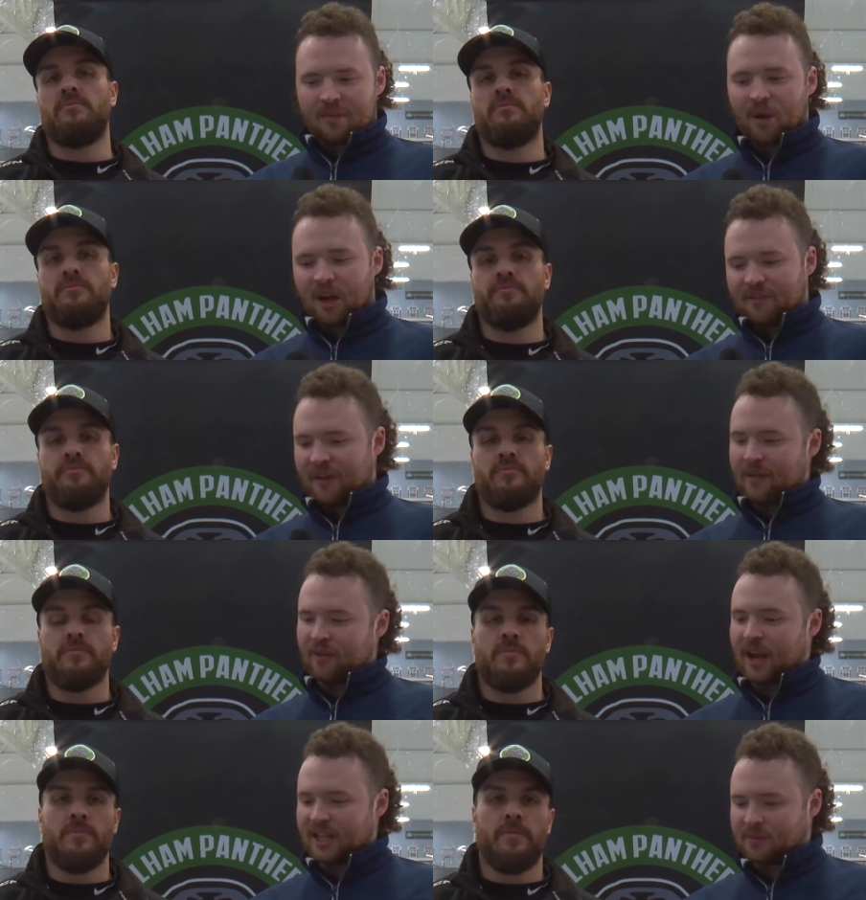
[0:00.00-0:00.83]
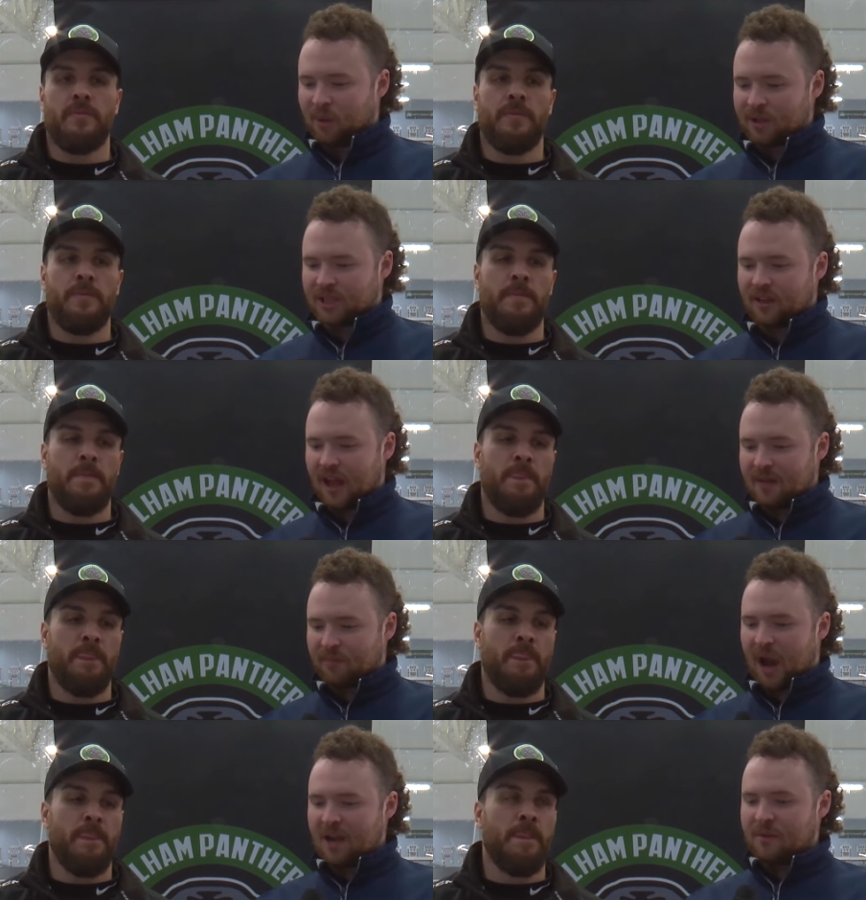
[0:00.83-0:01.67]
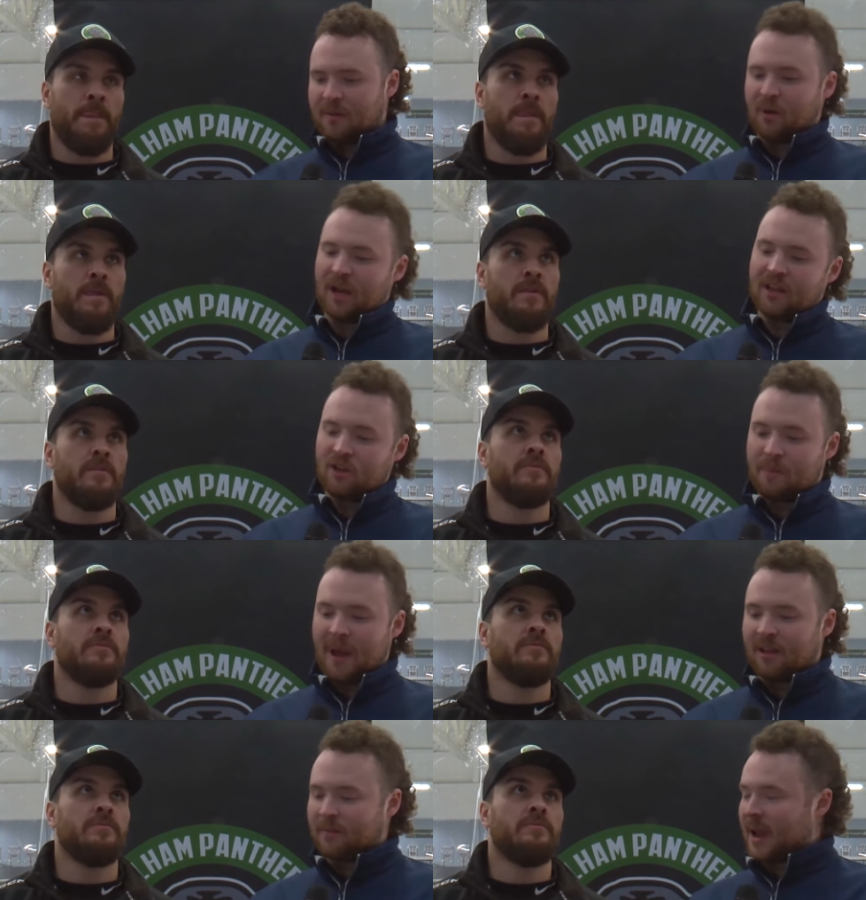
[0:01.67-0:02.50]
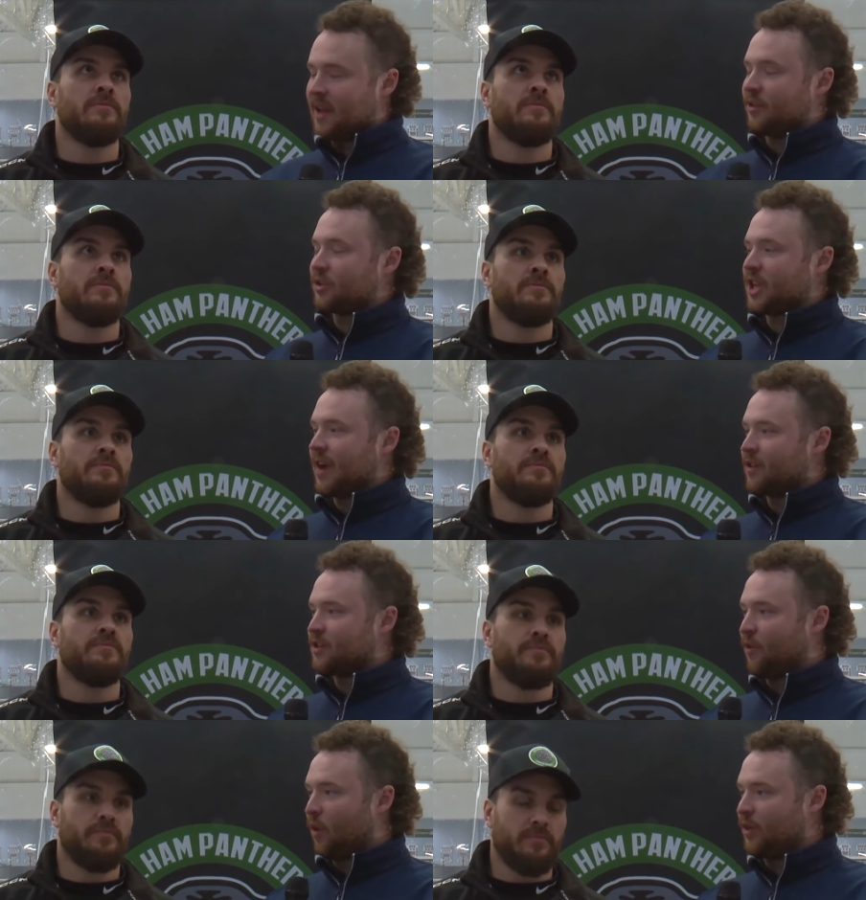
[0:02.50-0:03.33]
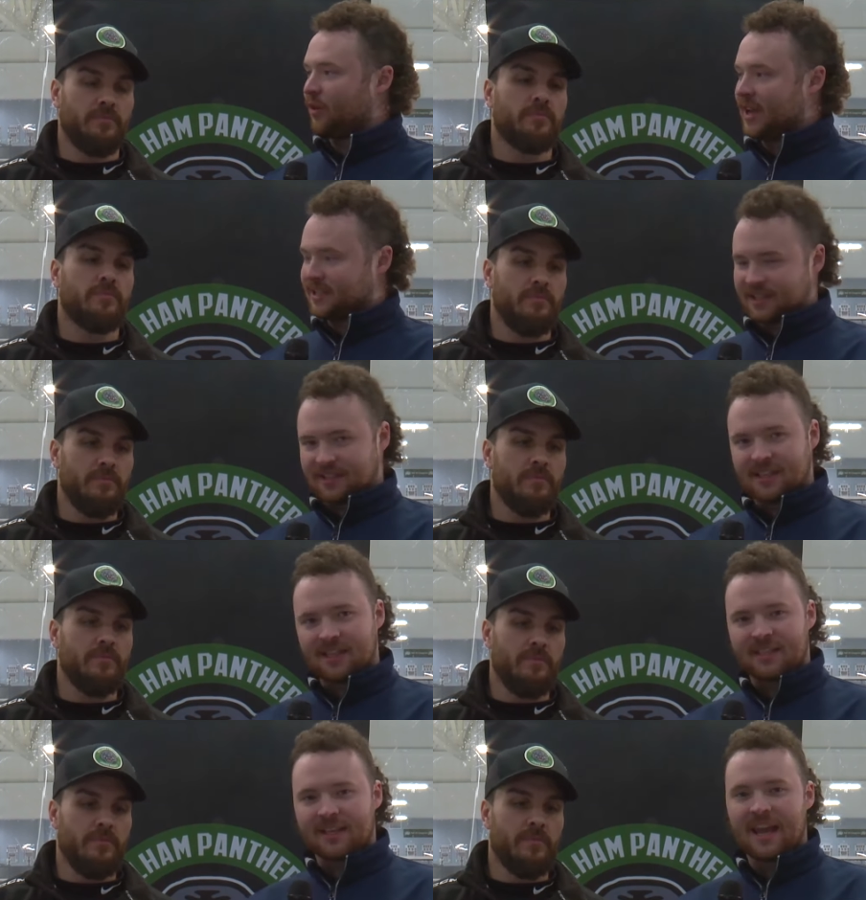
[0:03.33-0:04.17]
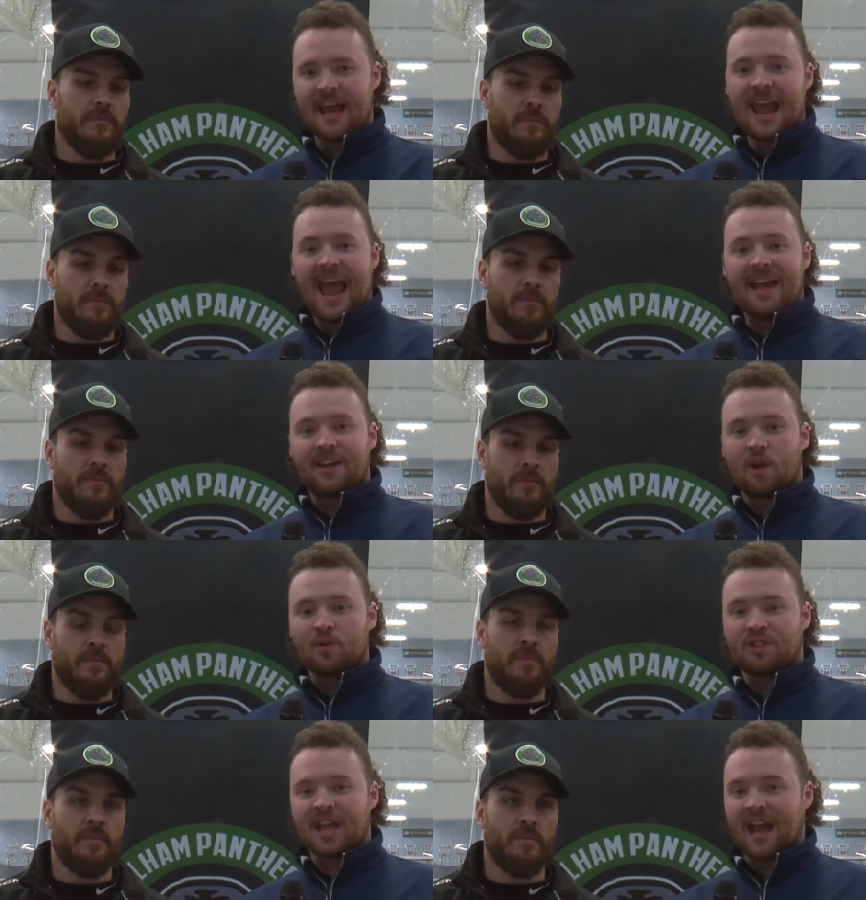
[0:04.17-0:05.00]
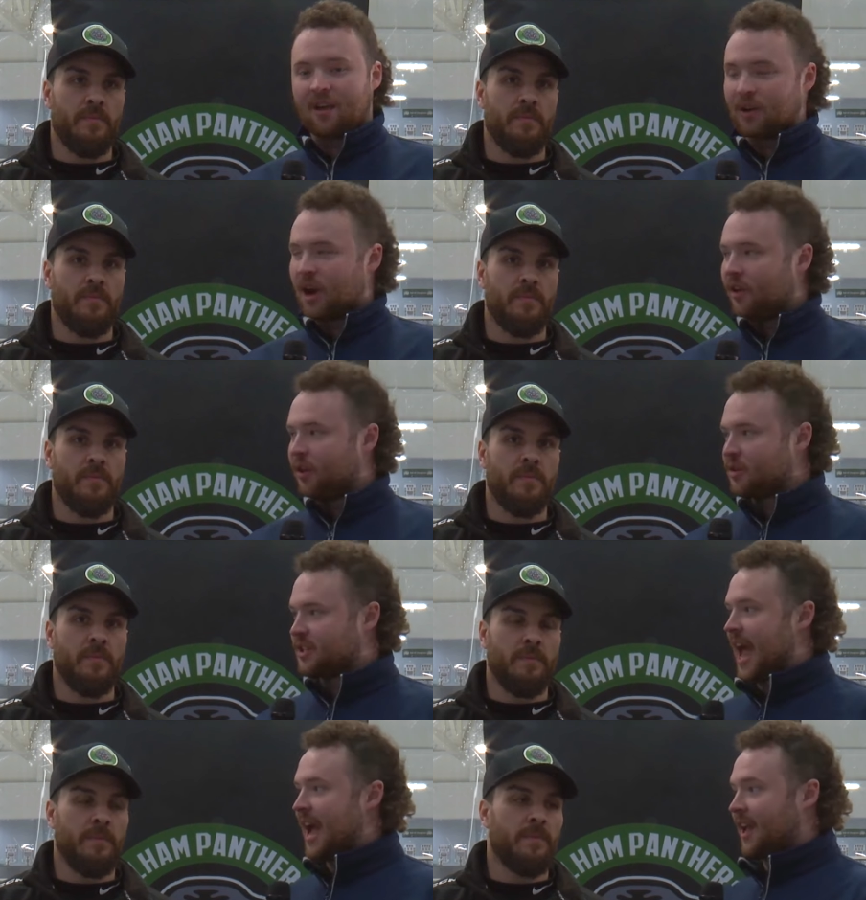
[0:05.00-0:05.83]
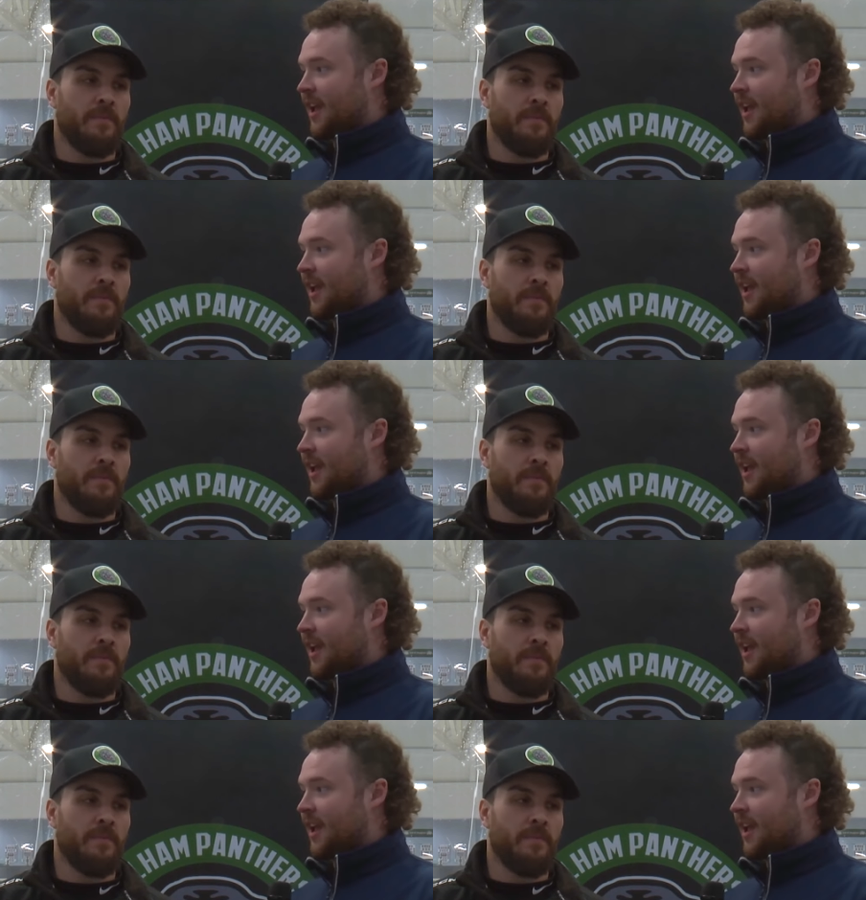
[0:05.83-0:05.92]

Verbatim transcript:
Speaker 1: Murray, 509 Sports Online, proud to be bringing you Pelham Panthers coverage for the rest of the season. Head coach Zach Rinaldo. Zach,